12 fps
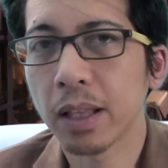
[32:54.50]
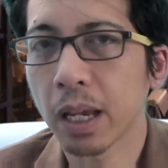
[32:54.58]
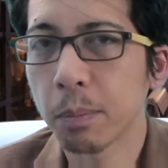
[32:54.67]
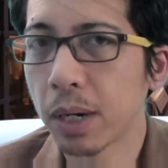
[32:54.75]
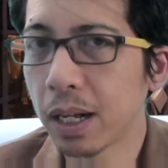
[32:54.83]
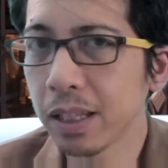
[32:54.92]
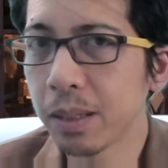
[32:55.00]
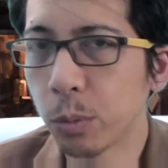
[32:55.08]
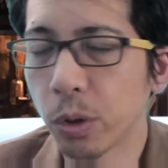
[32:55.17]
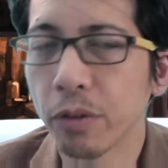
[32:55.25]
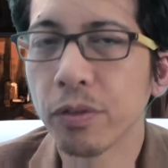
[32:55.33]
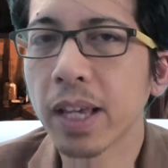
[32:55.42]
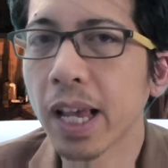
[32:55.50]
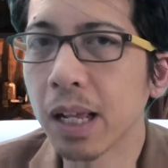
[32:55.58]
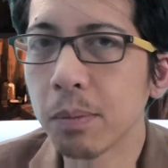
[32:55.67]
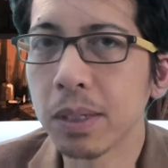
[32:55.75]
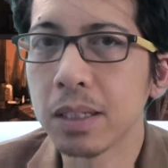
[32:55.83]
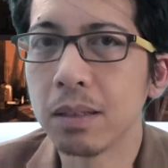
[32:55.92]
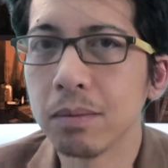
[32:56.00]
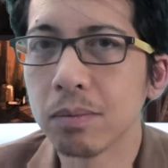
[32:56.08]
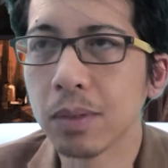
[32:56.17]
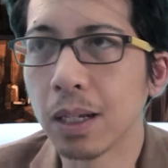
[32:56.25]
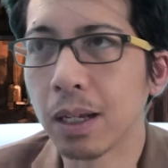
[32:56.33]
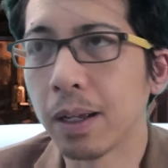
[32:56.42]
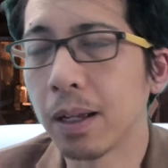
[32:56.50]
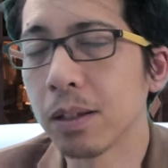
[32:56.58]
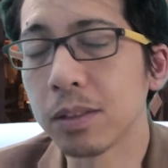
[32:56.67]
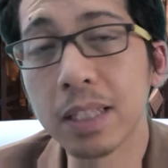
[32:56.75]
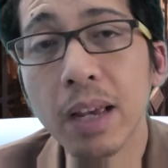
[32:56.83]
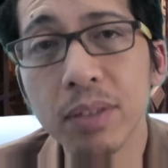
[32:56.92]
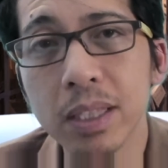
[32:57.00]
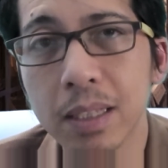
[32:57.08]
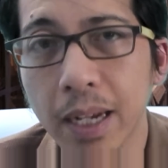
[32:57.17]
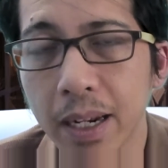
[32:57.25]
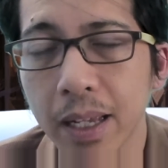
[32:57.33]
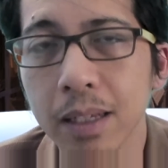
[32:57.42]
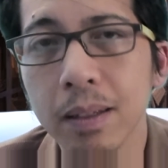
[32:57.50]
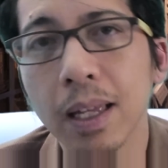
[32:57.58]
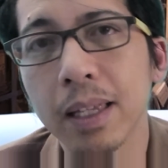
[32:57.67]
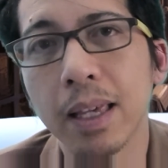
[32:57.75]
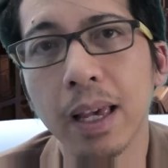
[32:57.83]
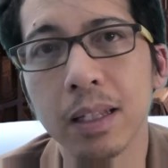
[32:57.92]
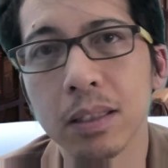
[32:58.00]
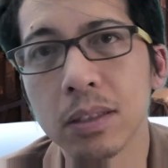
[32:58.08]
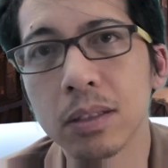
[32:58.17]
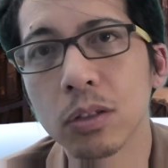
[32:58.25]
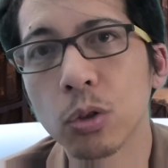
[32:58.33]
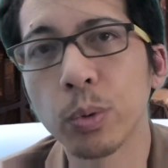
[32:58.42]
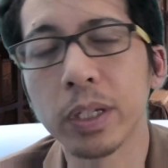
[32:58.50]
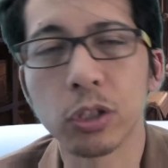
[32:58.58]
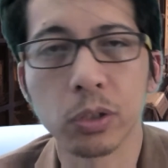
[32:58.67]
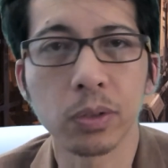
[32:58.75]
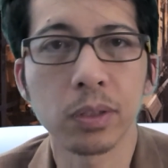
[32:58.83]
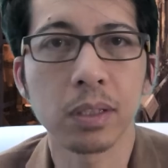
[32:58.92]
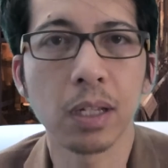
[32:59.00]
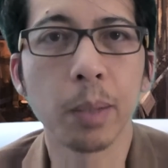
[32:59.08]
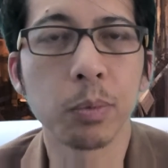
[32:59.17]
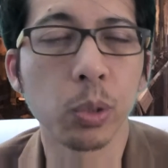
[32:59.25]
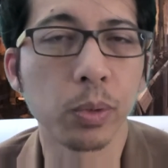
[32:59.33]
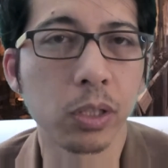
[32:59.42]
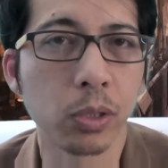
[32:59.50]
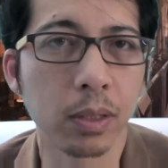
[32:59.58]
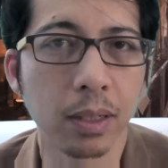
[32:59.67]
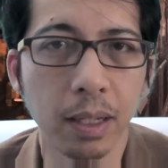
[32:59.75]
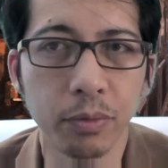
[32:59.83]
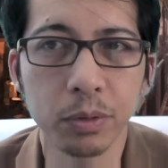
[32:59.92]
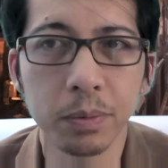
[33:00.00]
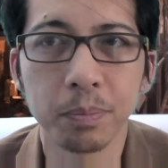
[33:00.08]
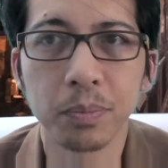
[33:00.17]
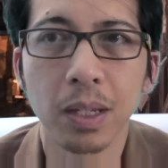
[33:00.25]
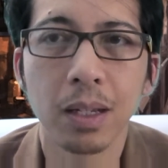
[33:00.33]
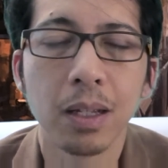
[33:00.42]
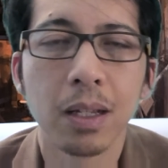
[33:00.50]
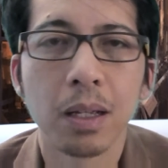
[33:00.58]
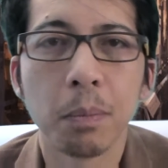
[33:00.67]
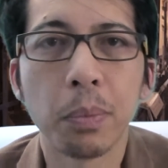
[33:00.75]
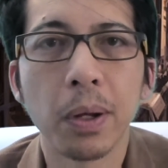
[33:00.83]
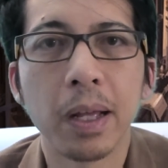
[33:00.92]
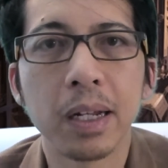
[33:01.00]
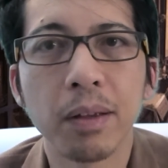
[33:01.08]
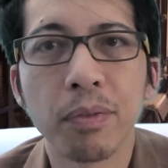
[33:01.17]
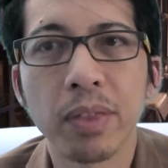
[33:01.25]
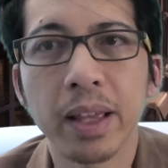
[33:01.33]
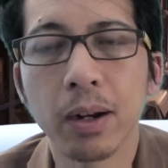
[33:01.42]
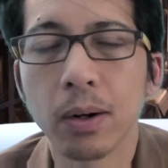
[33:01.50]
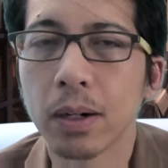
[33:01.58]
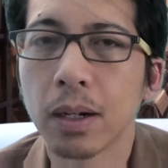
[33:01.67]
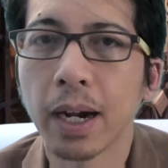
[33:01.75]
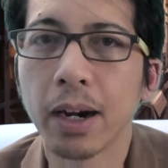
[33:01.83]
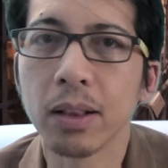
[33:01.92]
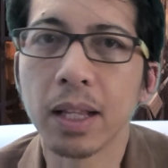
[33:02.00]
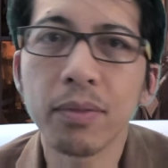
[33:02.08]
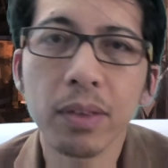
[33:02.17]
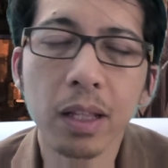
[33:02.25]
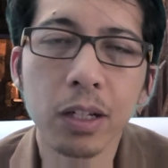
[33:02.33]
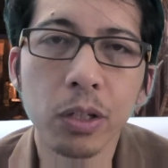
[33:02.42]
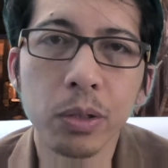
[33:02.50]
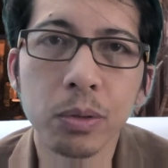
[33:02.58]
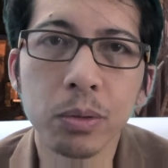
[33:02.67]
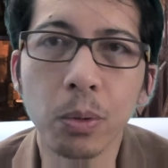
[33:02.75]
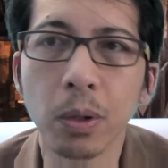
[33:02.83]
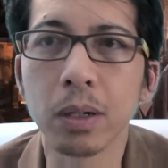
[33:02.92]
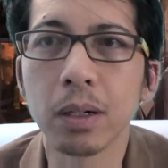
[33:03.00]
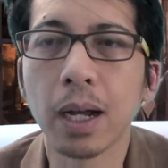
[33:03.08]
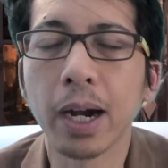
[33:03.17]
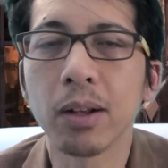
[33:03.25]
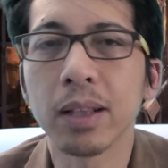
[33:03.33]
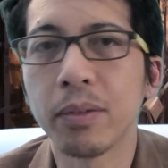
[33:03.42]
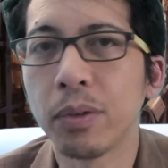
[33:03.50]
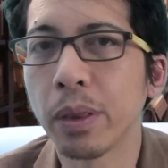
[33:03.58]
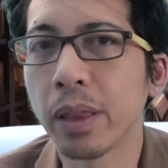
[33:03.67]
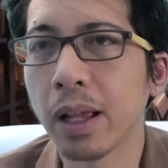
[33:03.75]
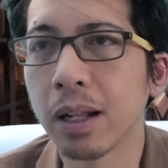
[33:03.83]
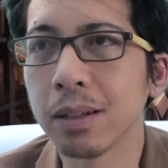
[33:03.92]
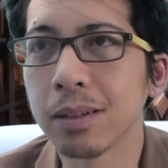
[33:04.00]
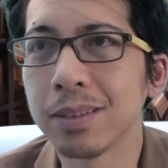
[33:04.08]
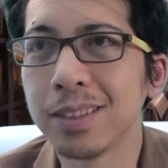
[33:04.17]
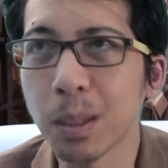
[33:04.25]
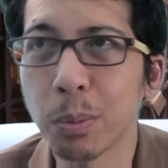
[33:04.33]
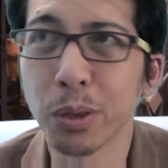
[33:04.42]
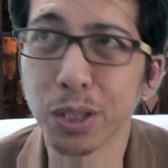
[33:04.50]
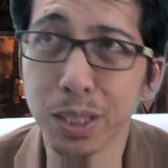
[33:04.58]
like Polymorph can be devastating against creatures up to a certain level. But if they are higher level than you or higher level than double the